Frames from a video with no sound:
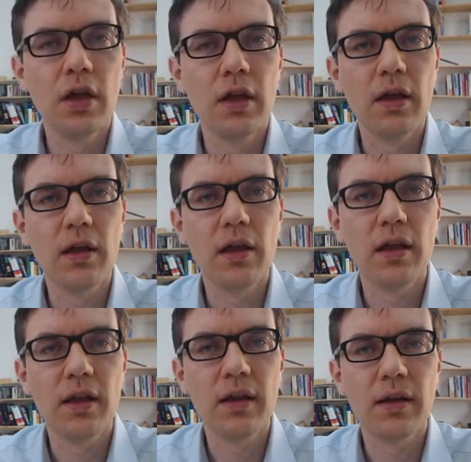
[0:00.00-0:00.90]

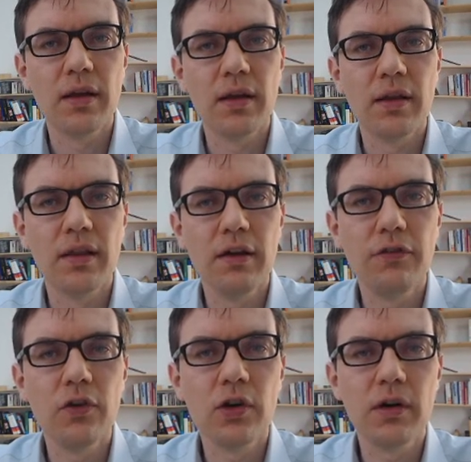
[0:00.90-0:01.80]
And
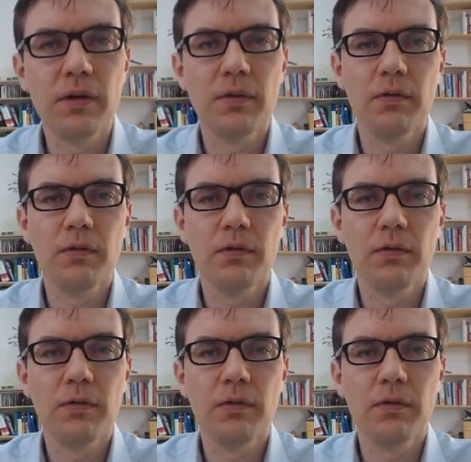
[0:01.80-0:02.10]
therefore,